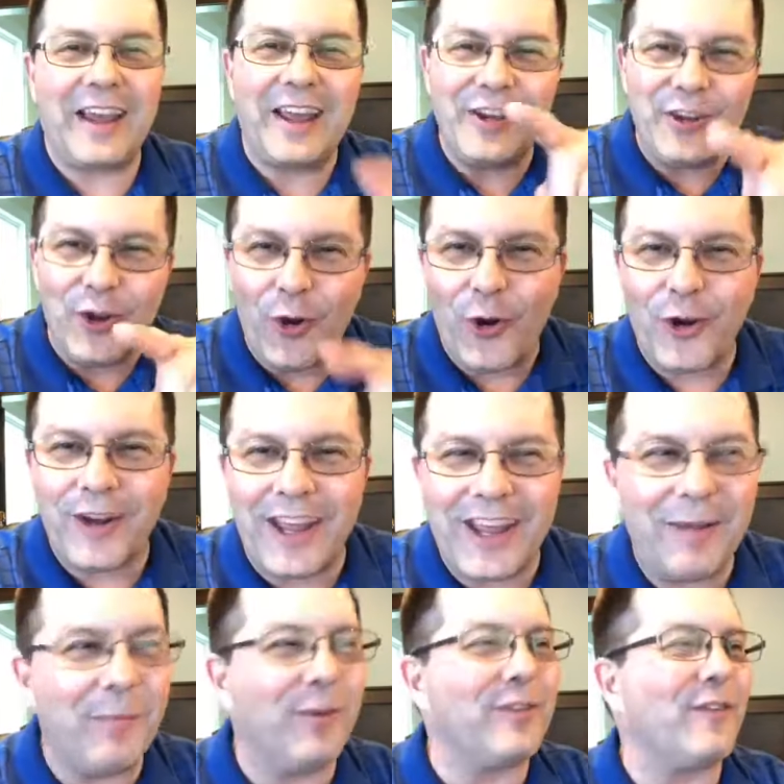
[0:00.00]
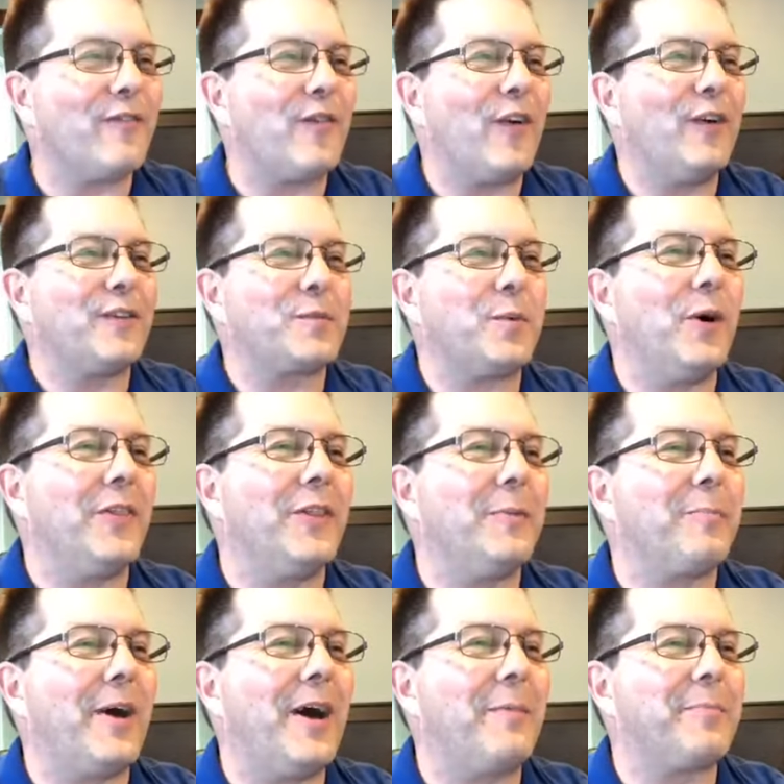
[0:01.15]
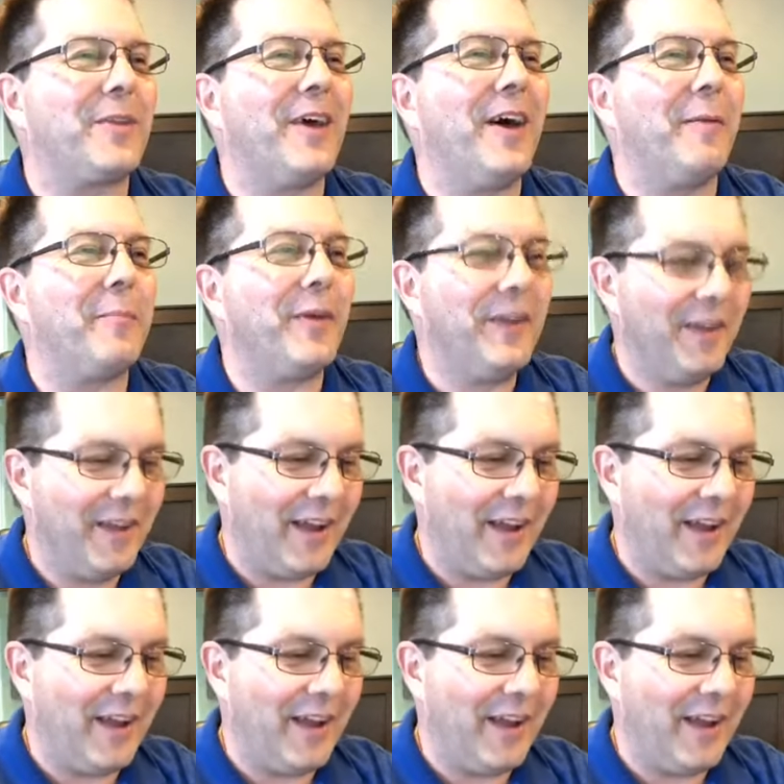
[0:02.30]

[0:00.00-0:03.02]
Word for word: and your name was the first one that popped up.